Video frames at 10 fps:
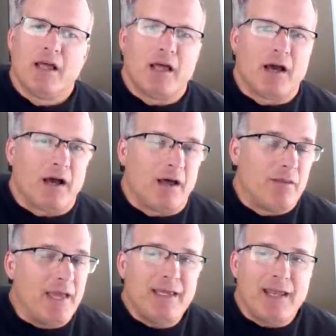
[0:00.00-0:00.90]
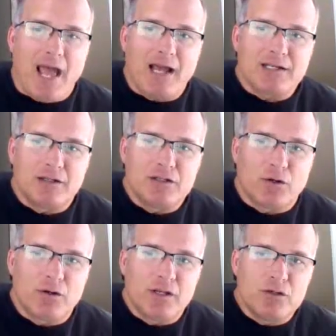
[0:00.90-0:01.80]
uh, they can actually
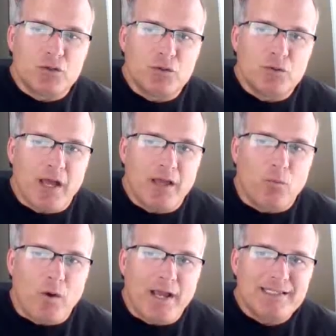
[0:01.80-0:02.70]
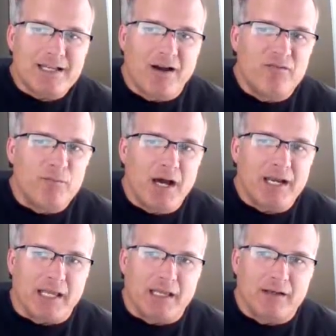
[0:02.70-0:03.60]
turn into a waste of
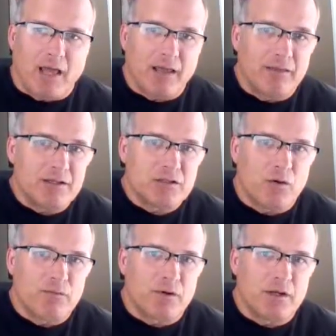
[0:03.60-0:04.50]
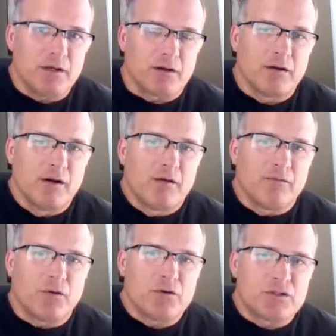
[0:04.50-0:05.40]
money, like this over here,
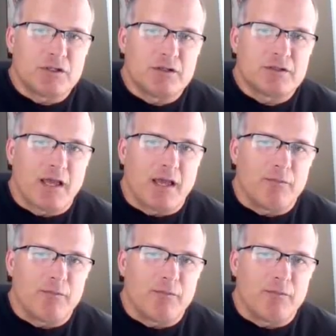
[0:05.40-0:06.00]
versus a